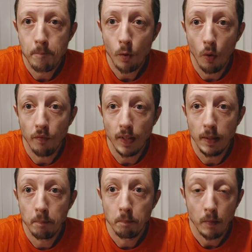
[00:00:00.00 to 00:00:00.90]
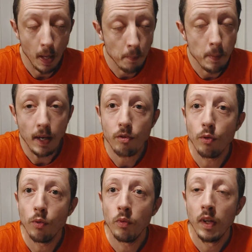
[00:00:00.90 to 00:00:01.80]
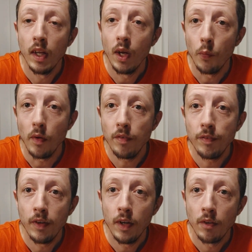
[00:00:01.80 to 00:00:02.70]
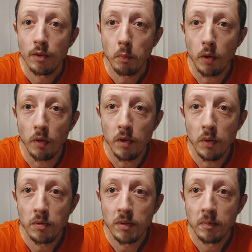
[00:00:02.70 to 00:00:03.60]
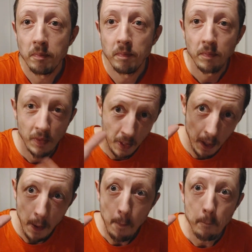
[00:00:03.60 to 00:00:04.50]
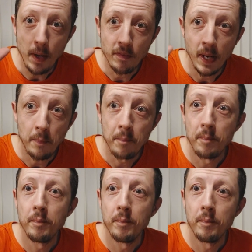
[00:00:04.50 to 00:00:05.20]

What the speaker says: hopefully I'll be back soon with some good news. Bye for now.